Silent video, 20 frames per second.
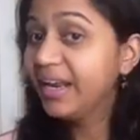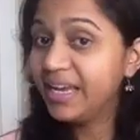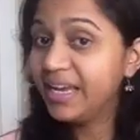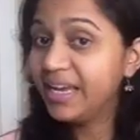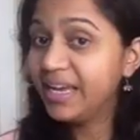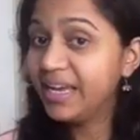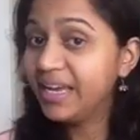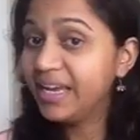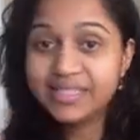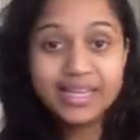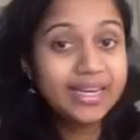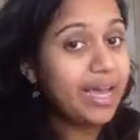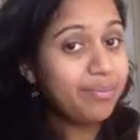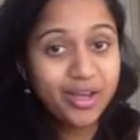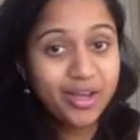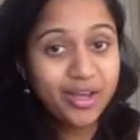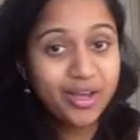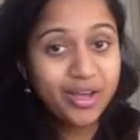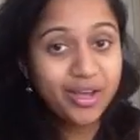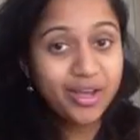Like I said,
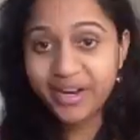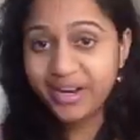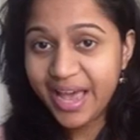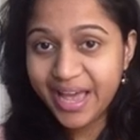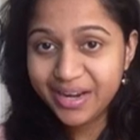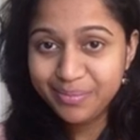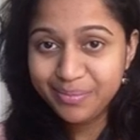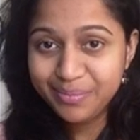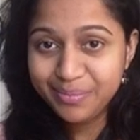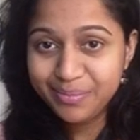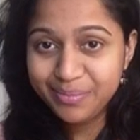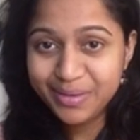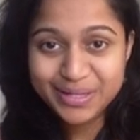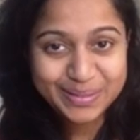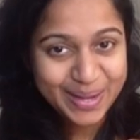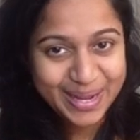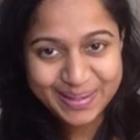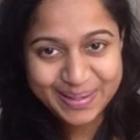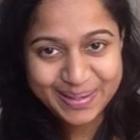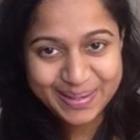I'm not an admin,
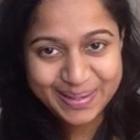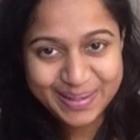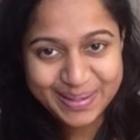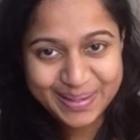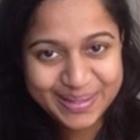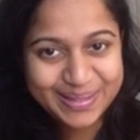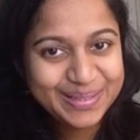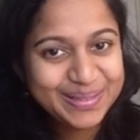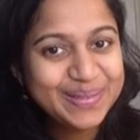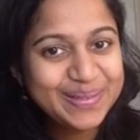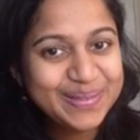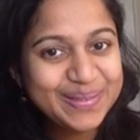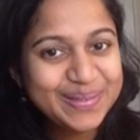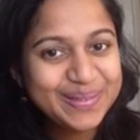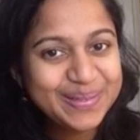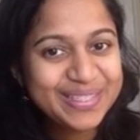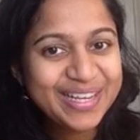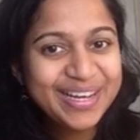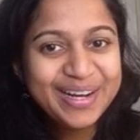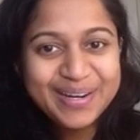so I do not
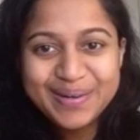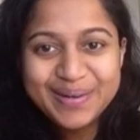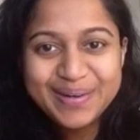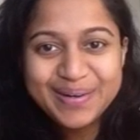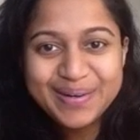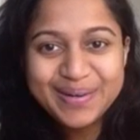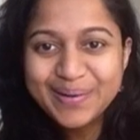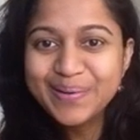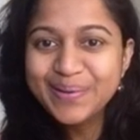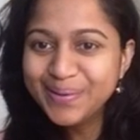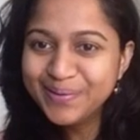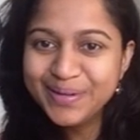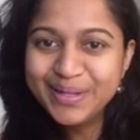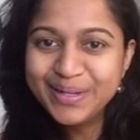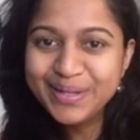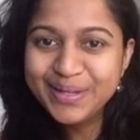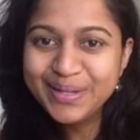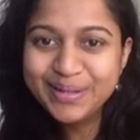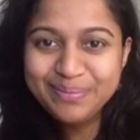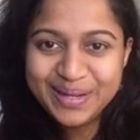choose who
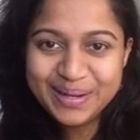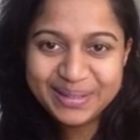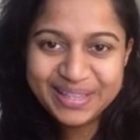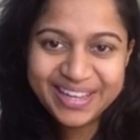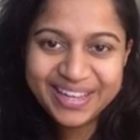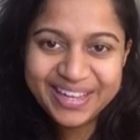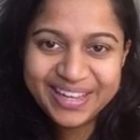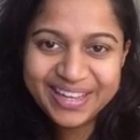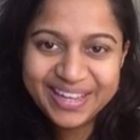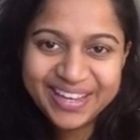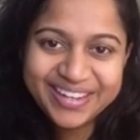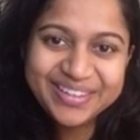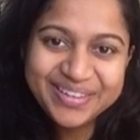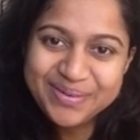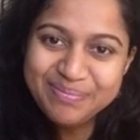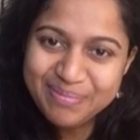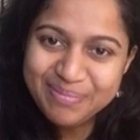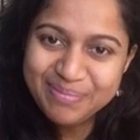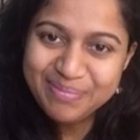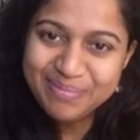will be on that
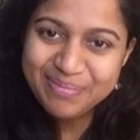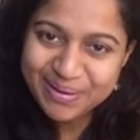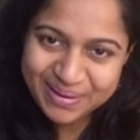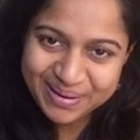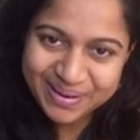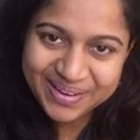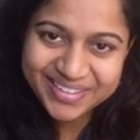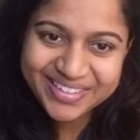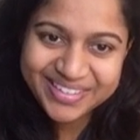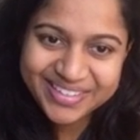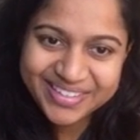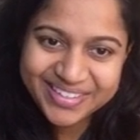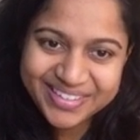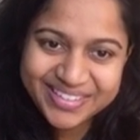group or not.